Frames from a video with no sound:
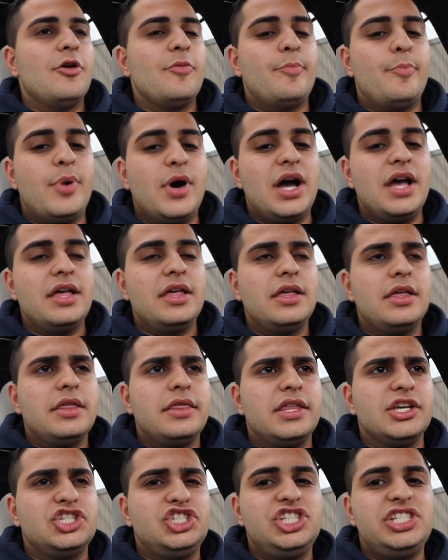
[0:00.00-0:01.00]
But
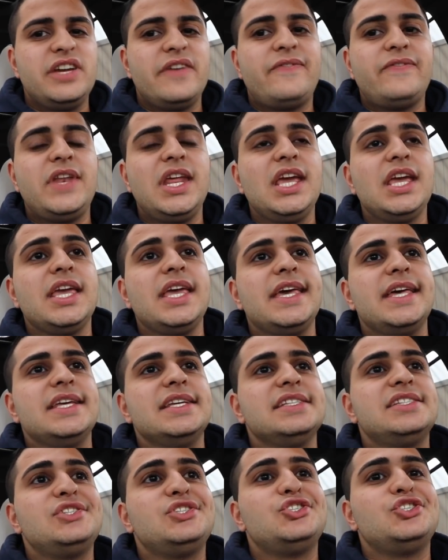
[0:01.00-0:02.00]
the shifting
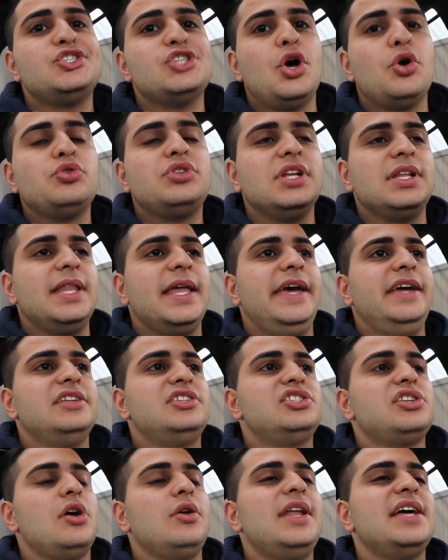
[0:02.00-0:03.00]
is so delayed.
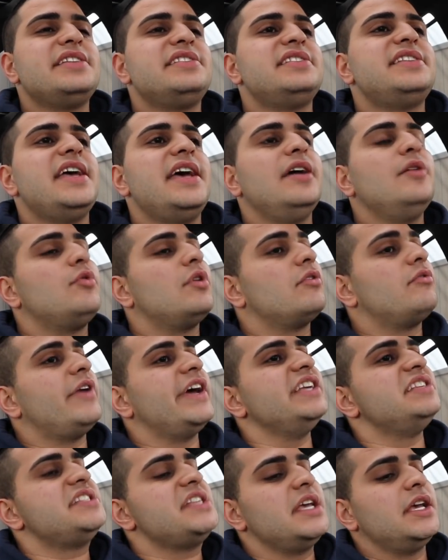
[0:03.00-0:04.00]
So let's say we're
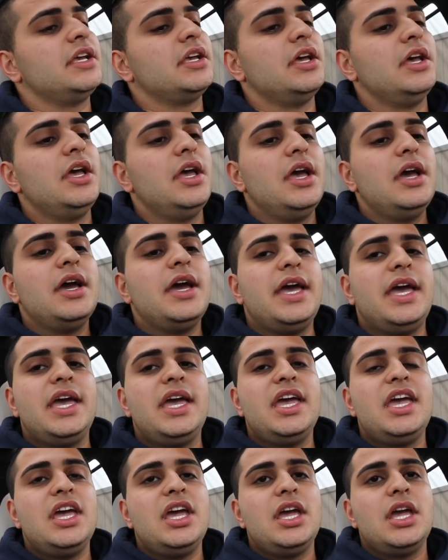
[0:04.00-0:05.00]
racing
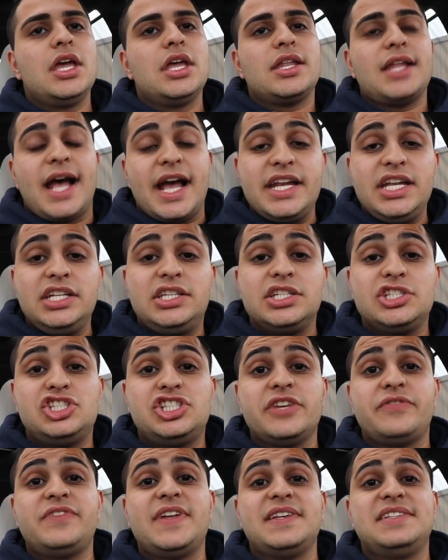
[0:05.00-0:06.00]
and I need to
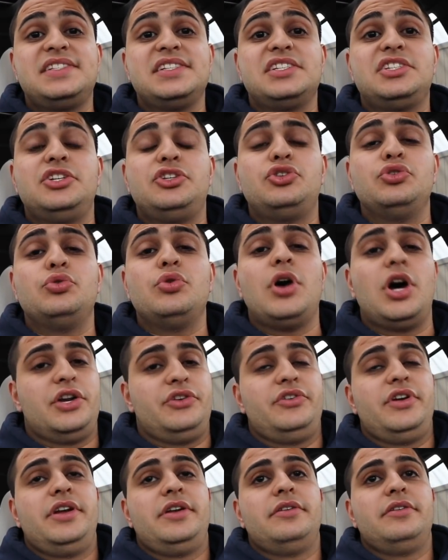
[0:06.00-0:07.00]
shift at
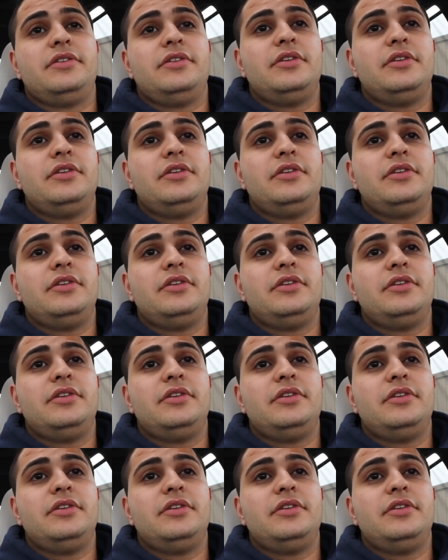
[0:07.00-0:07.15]
6,200.